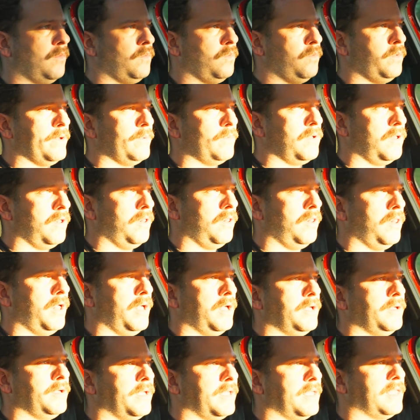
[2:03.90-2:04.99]
We will
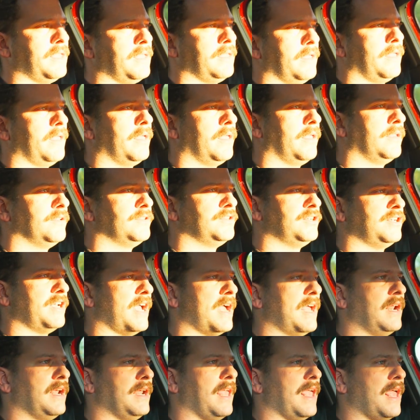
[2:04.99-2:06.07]

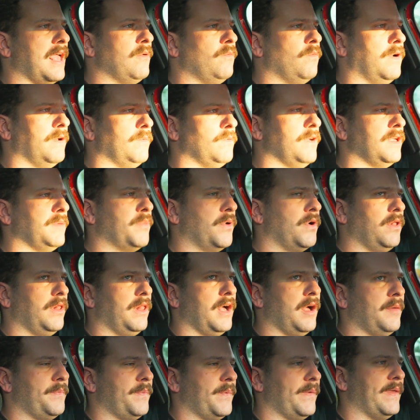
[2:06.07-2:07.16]
chat again when we pull
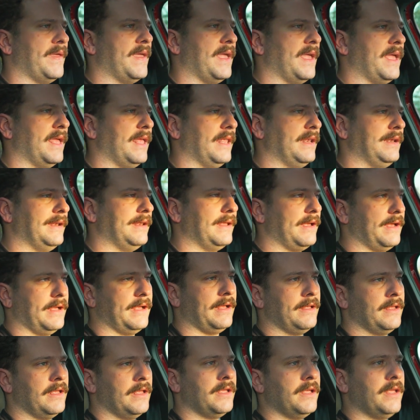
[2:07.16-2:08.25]
up, and
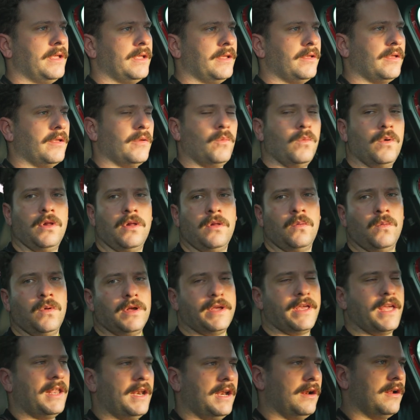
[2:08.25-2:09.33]

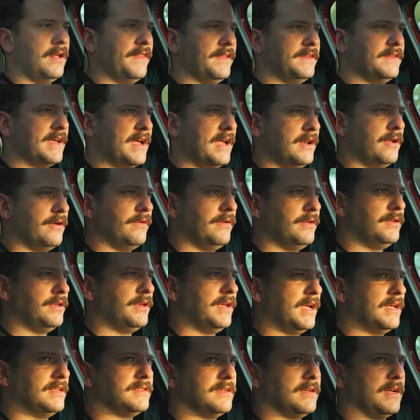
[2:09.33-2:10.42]
we'll get it on the dyno, and you
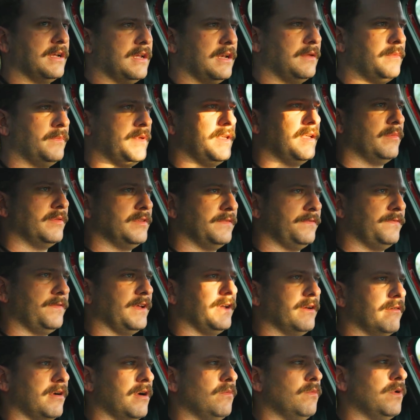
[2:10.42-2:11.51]
guys are going to be able to
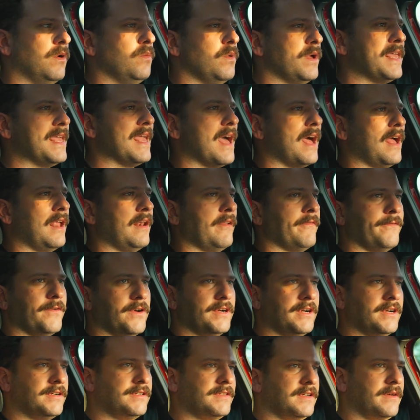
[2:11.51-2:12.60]
figure out what we got
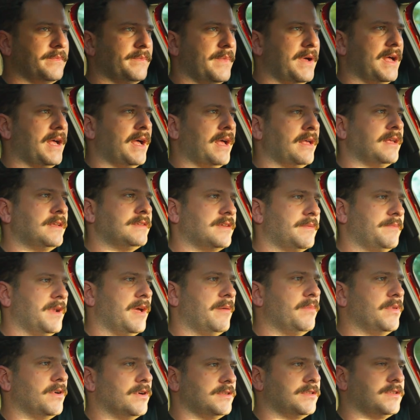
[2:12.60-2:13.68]
for some
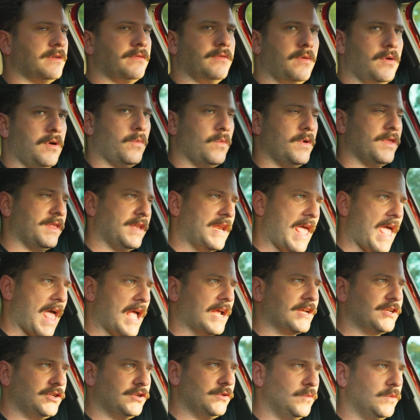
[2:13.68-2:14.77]
numbers with an
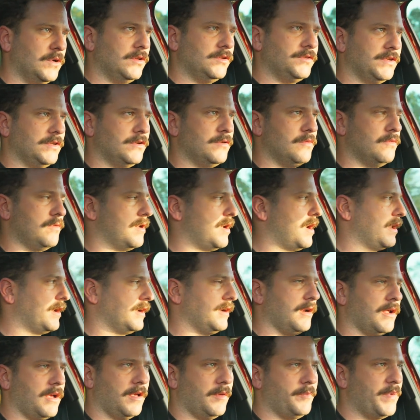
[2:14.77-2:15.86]
actual tune, not
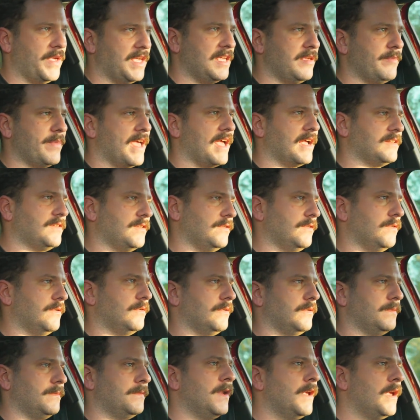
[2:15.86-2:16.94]
a piggyback
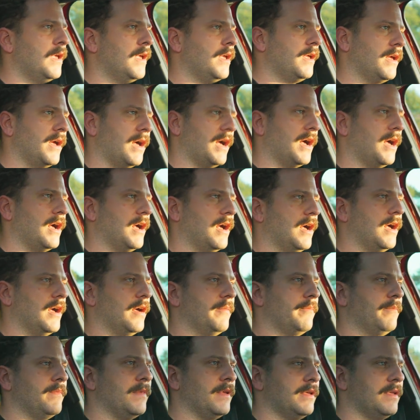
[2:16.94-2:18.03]
tune,
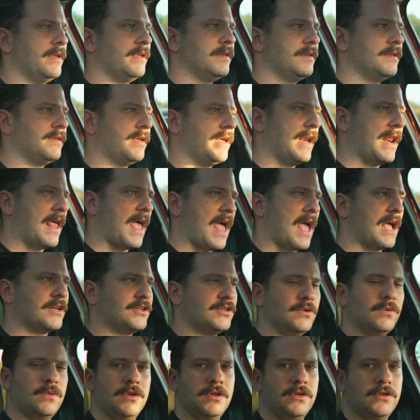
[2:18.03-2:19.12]
an
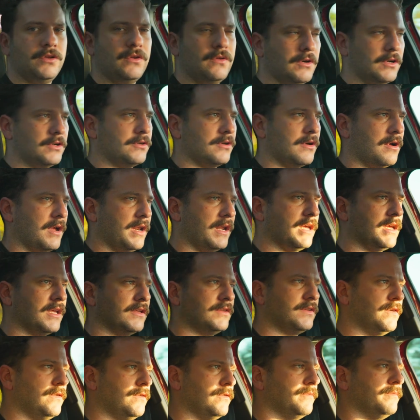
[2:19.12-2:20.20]
actual
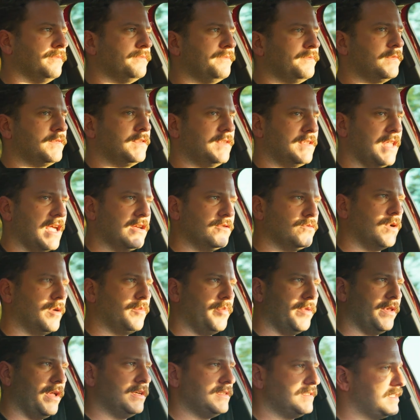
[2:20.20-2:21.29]
Unitronic tune. Stage 1
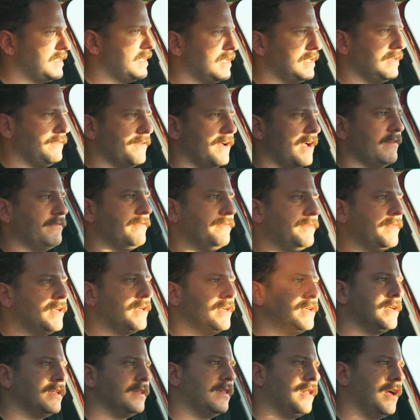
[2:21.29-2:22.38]
Plus,
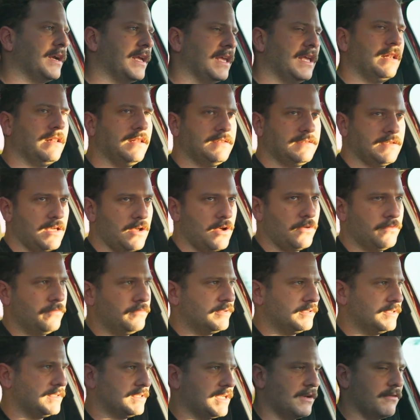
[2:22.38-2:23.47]
E85. Lock in, let's go.
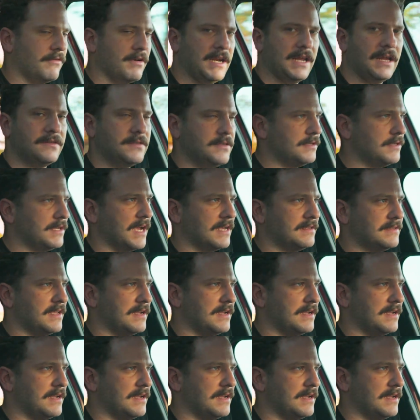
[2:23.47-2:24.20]
Let's get ready. I'll see you guys